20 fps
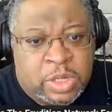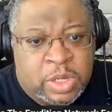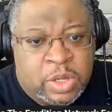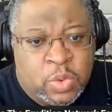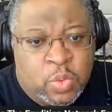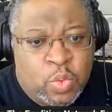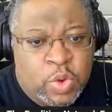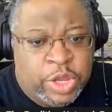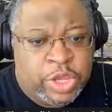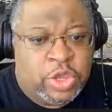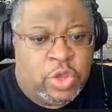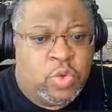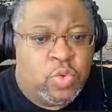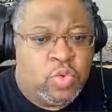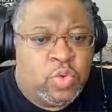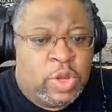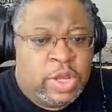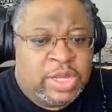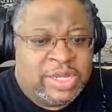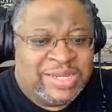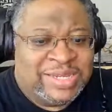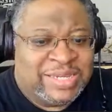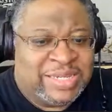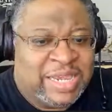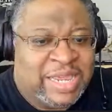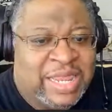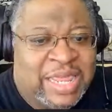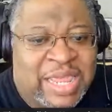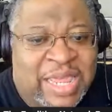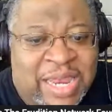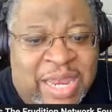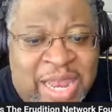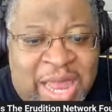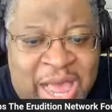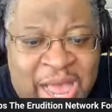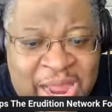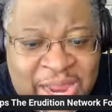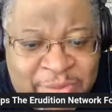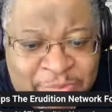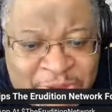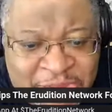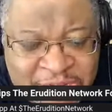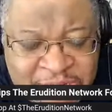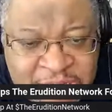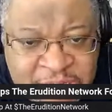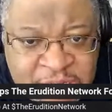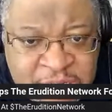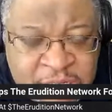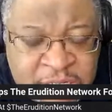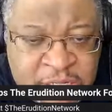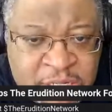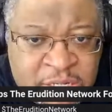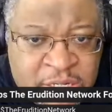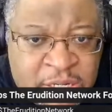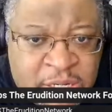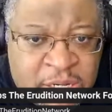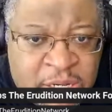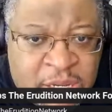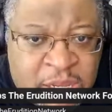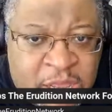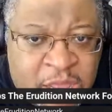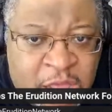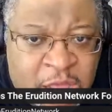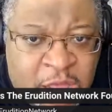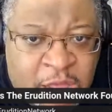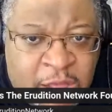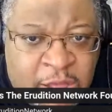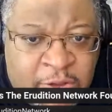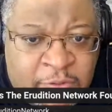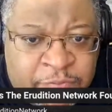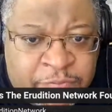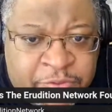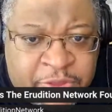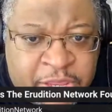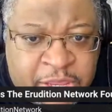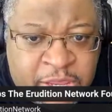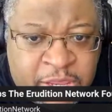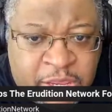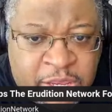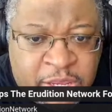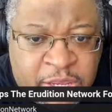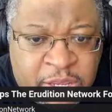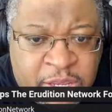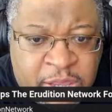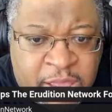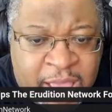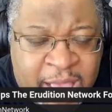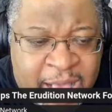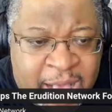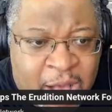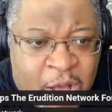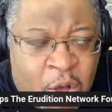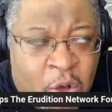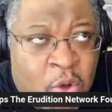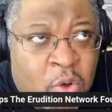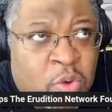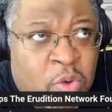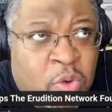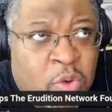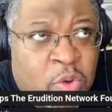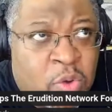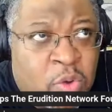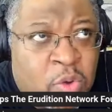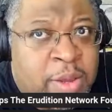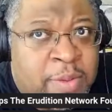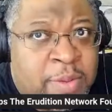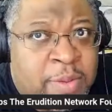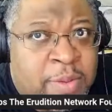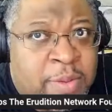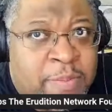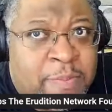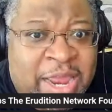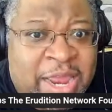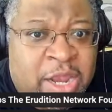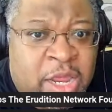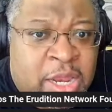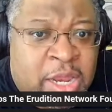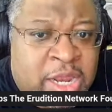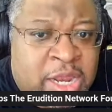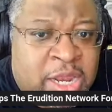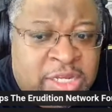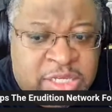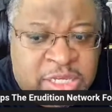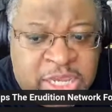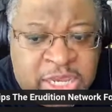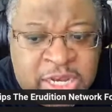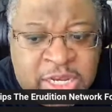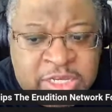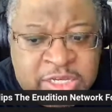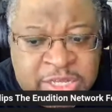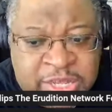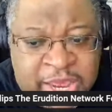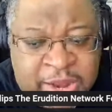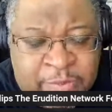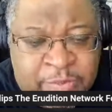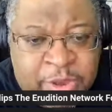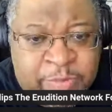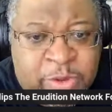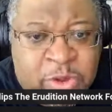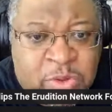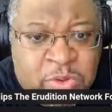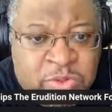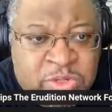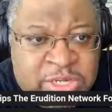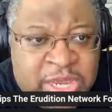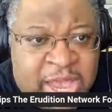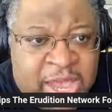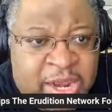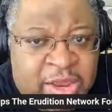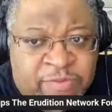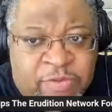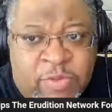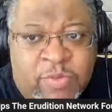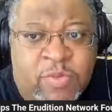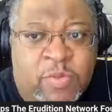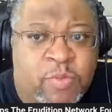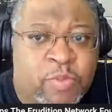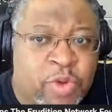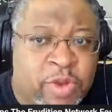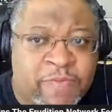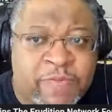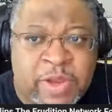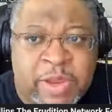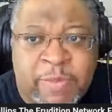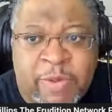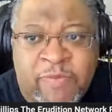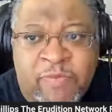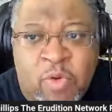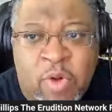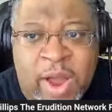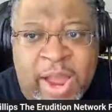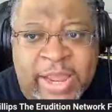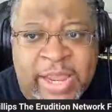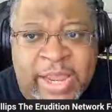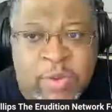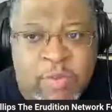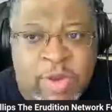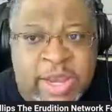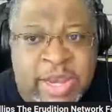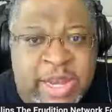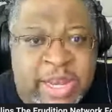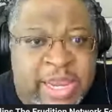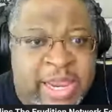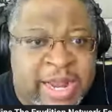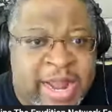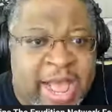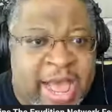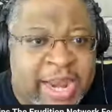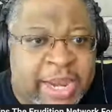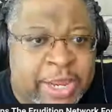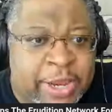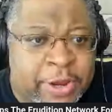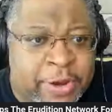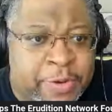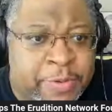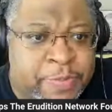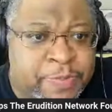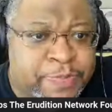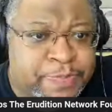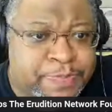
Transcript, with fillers: When you see the alignment of how and let's get into that biblical side of it briefly before I get ready to get out of here.